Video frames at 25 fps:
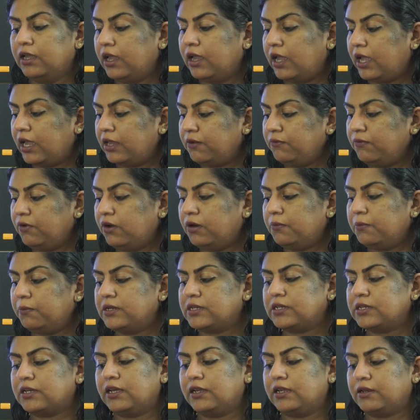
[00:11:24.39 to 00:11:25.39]

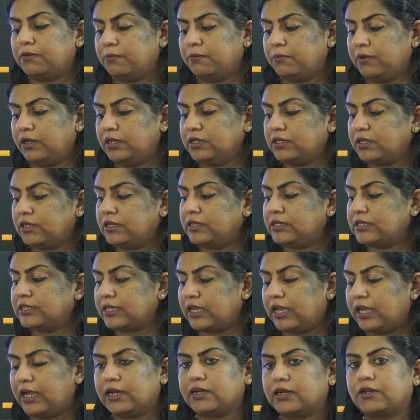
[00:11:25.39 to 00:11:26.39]
Environmental and Maintenance
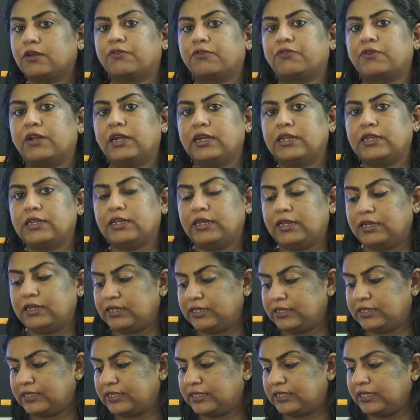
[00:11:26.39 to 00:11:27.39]
Act of
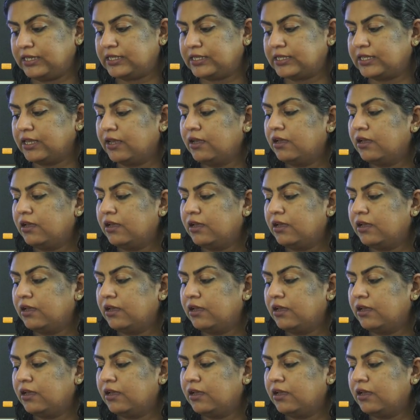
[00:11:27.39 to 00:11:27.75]
1986,